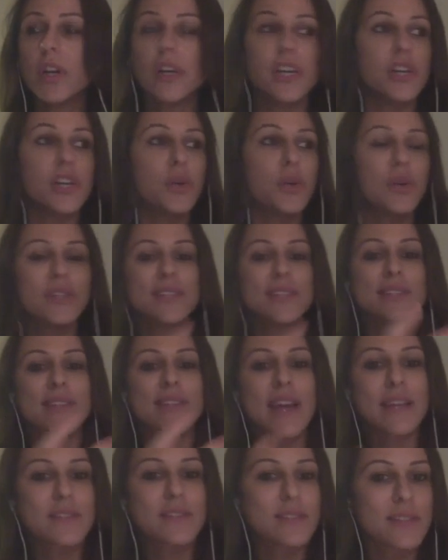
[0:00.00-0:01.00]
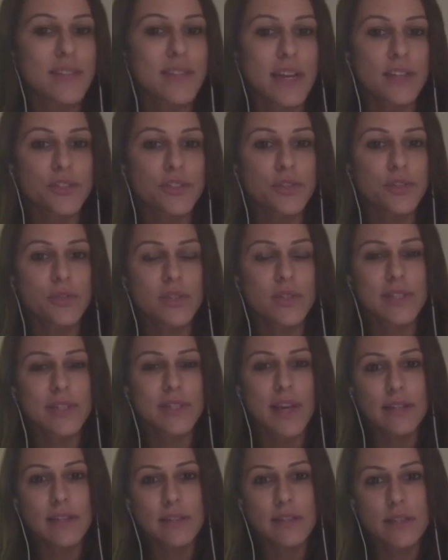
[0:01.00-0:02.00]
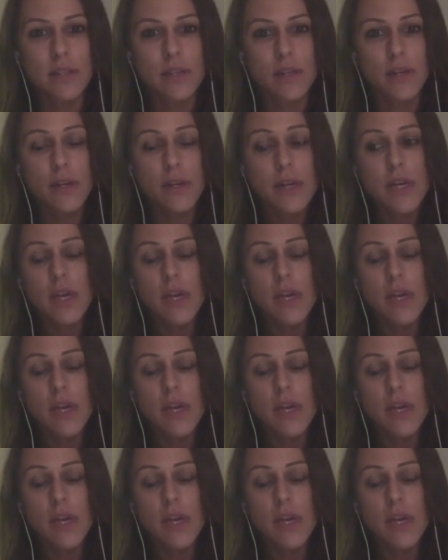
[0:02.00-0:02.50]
you know, a disaster, natural disaster.